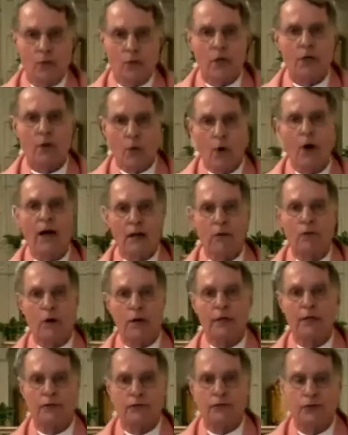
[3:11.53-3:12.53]
You know, what do I
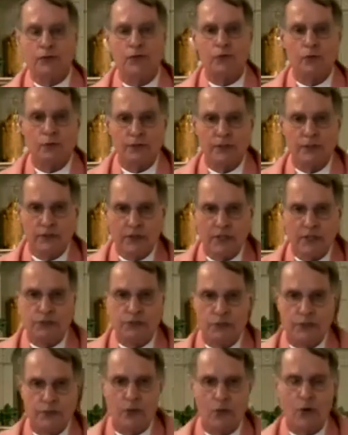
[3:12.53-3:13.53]
want to do?
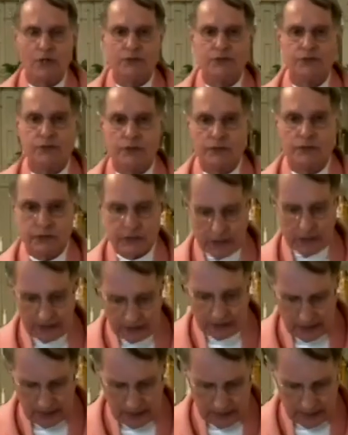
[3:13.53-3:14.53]
These were the questions
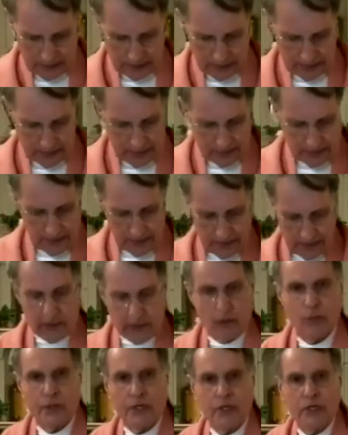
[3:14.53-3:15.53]
that
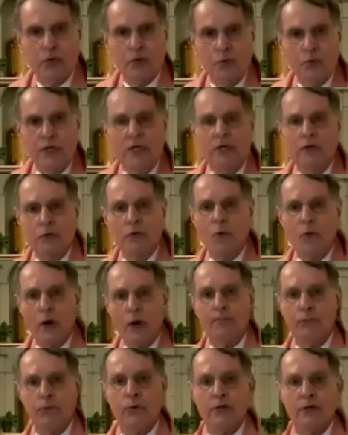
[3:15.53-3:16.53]
that we
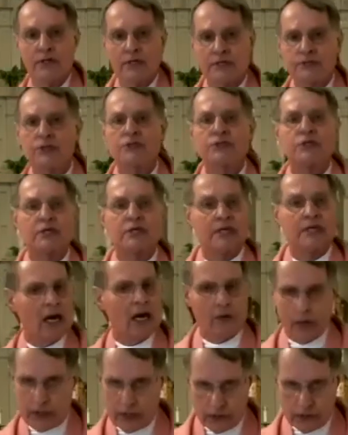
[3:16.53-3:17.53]
grew up with. That's just a
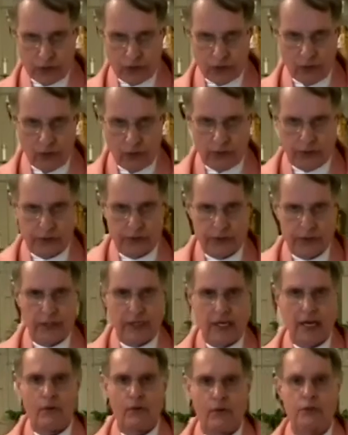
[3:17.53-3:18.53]
caricature,
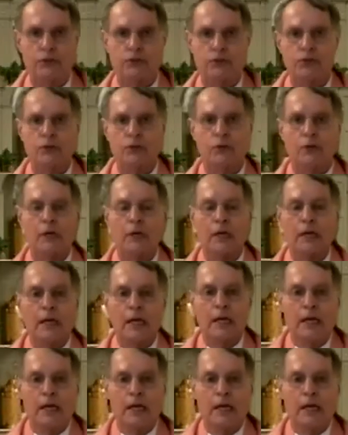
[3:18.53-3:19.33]
just a caricature.